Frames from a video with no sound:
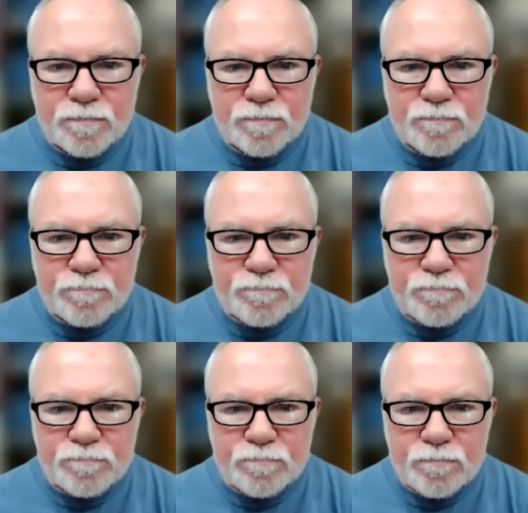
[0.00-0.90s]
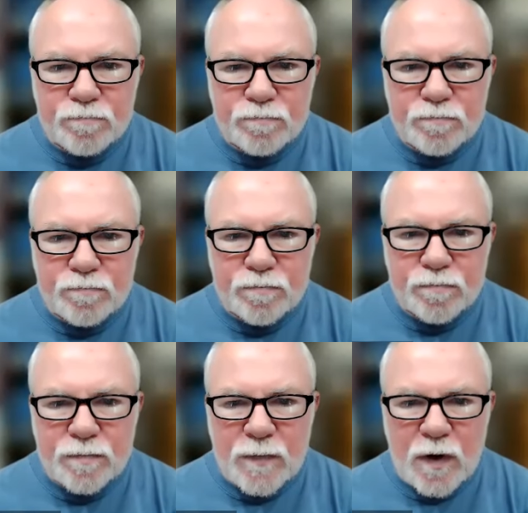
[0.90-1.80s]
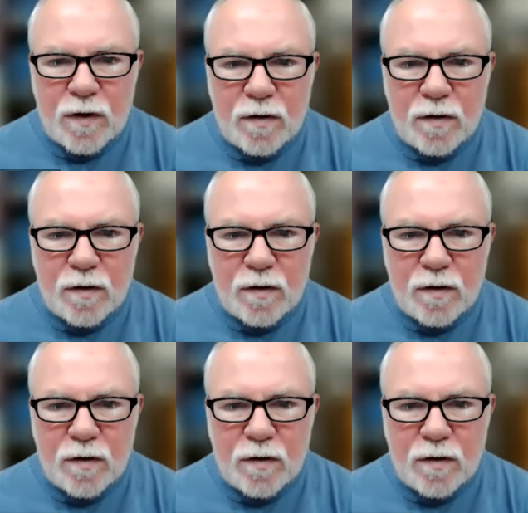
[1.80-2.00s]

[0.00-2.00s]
Nothing is said.